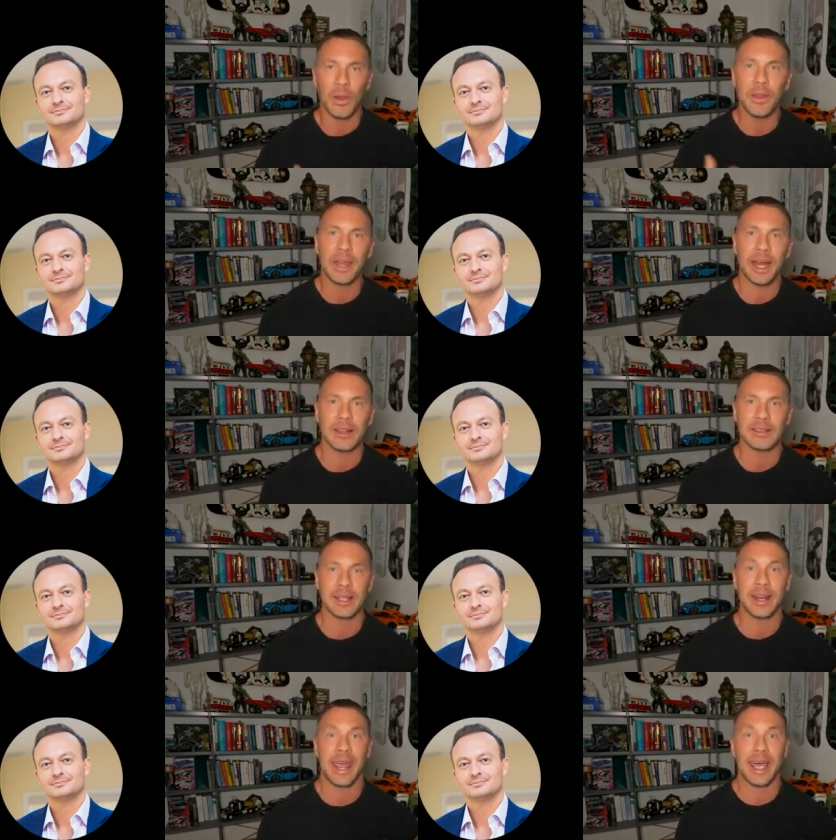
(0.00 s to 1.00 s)
Speaker 1: the dentists
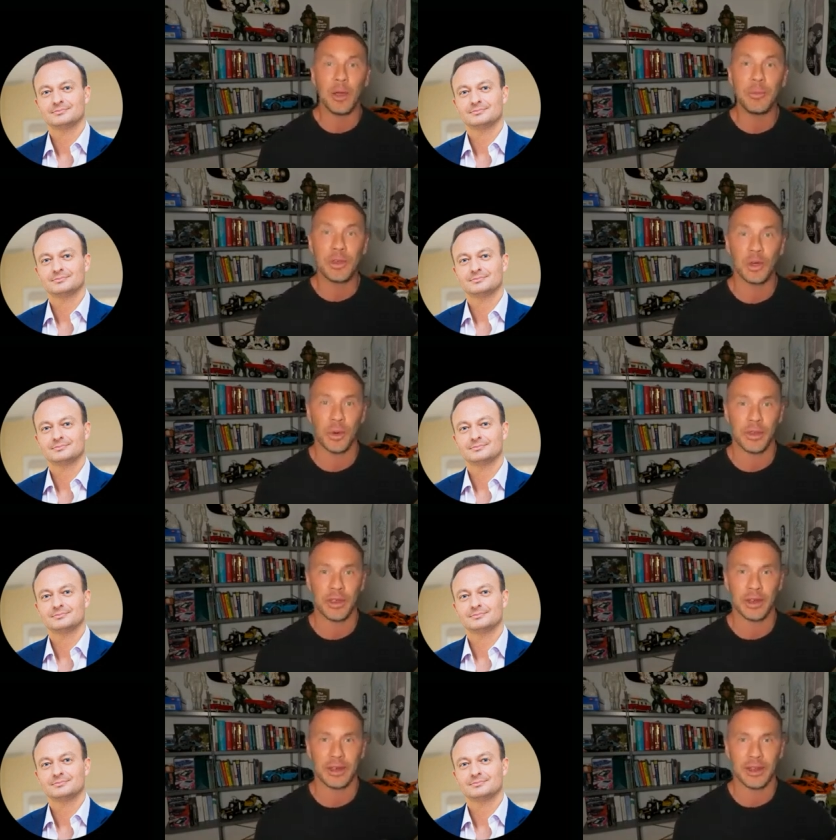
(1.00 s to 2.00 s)
that help you with
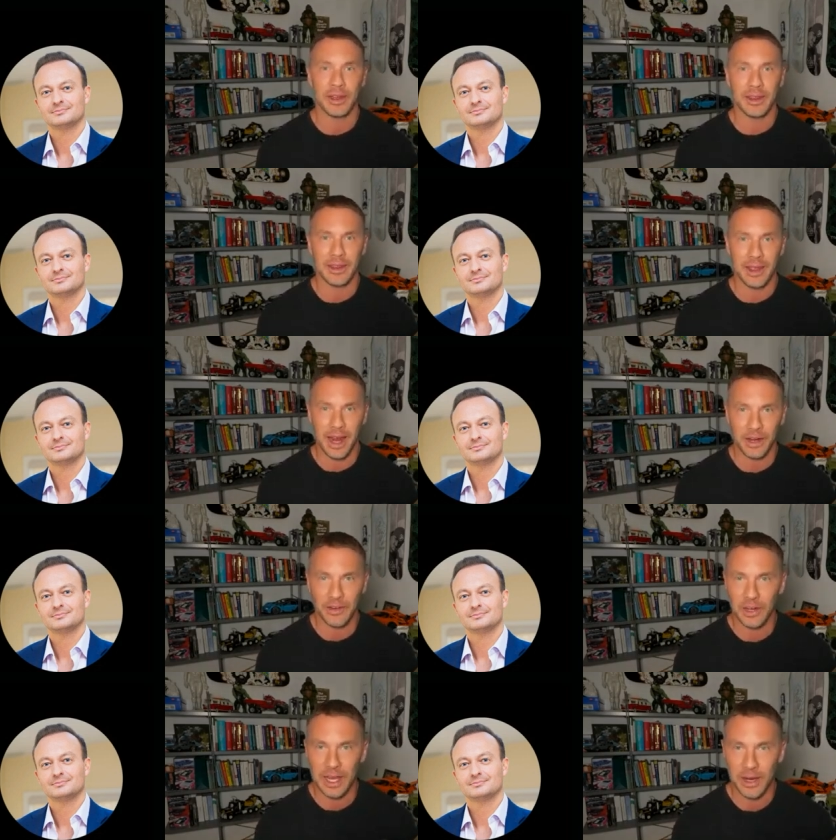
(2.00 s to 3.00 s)
it, they're
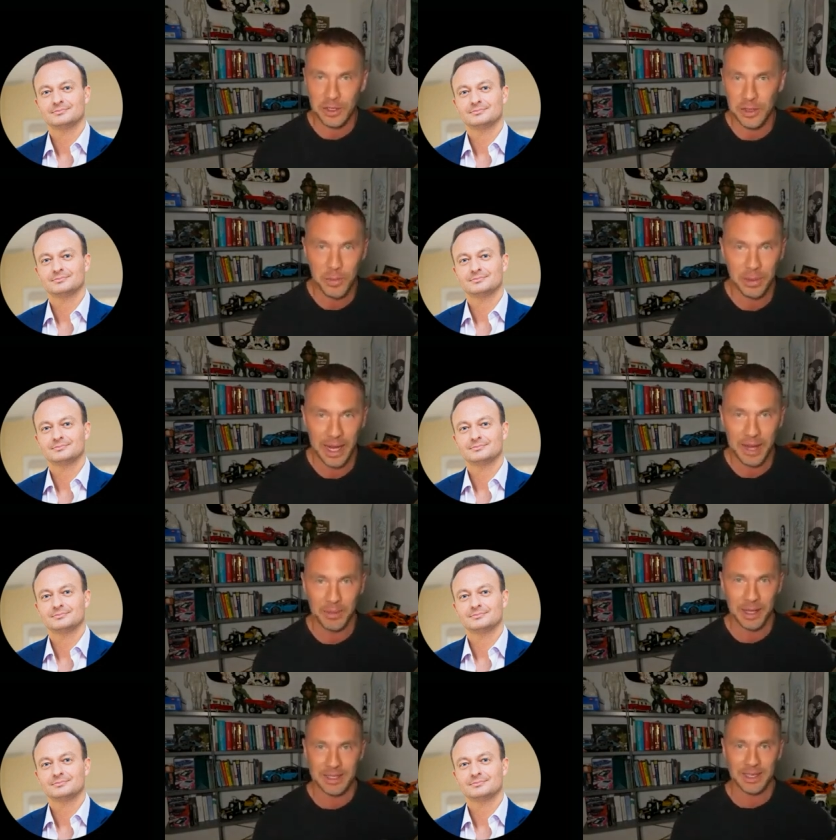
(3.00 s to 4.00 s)
actually not to
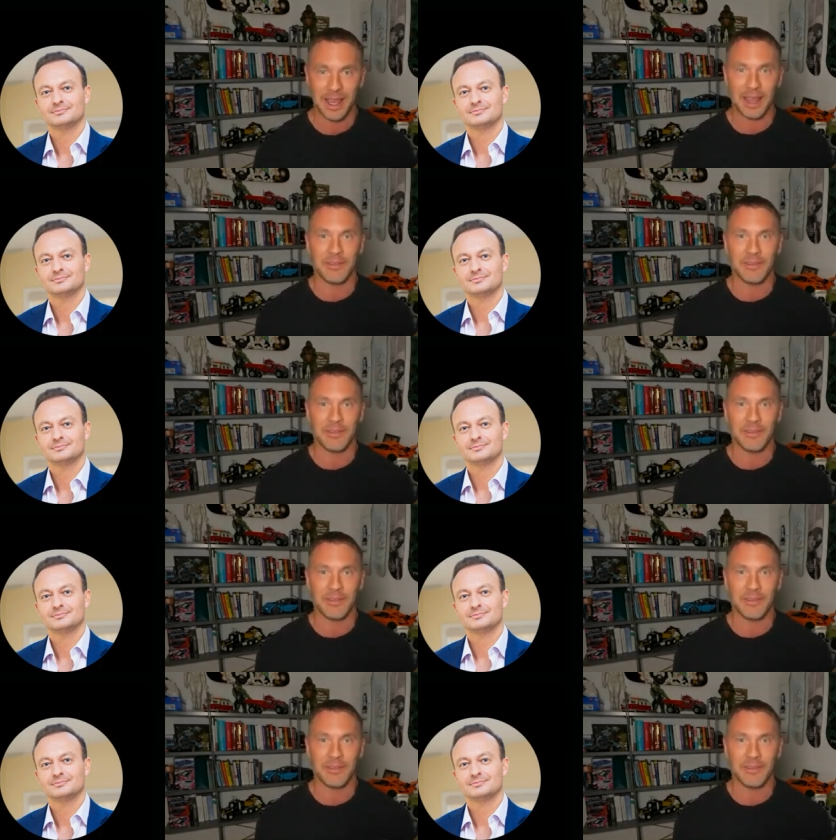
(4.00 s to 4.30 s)
blame. It's a